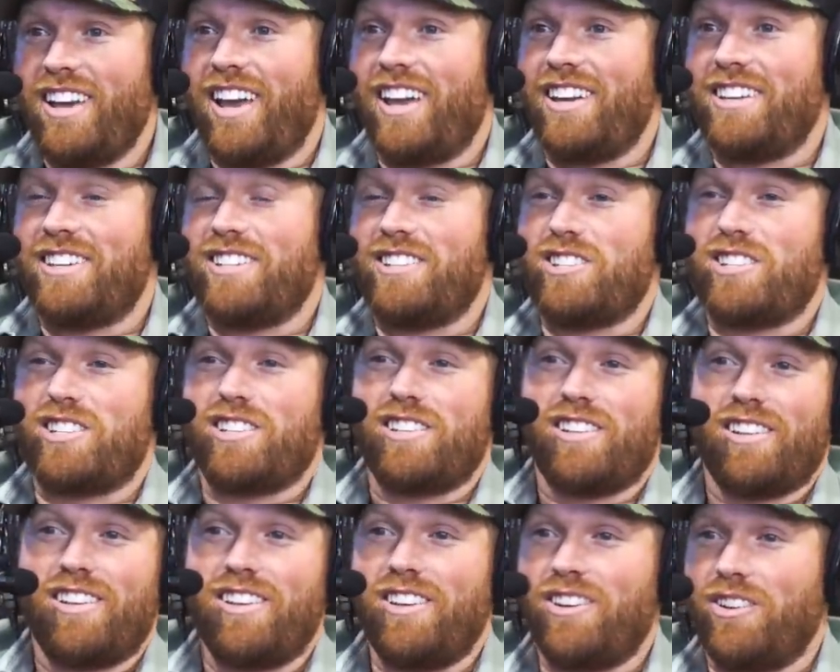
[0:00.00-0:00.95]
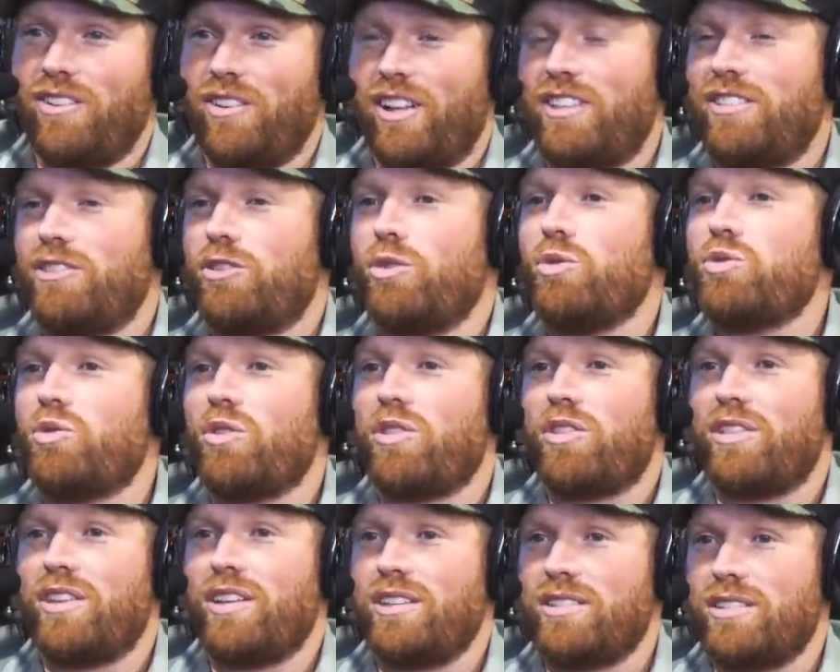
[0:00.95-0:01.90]
And yep. just, yeah, you know, like those are the
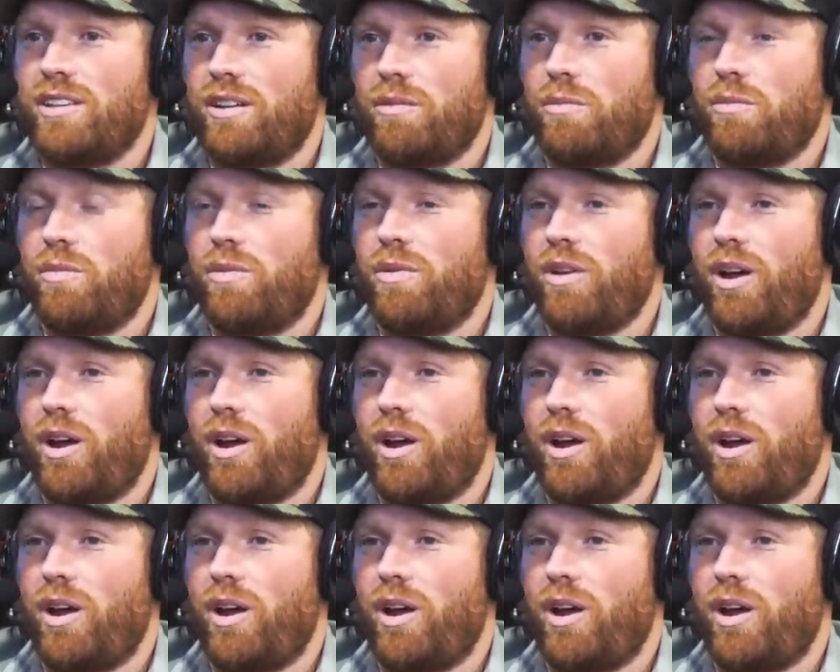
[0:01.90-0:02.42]
things that I'm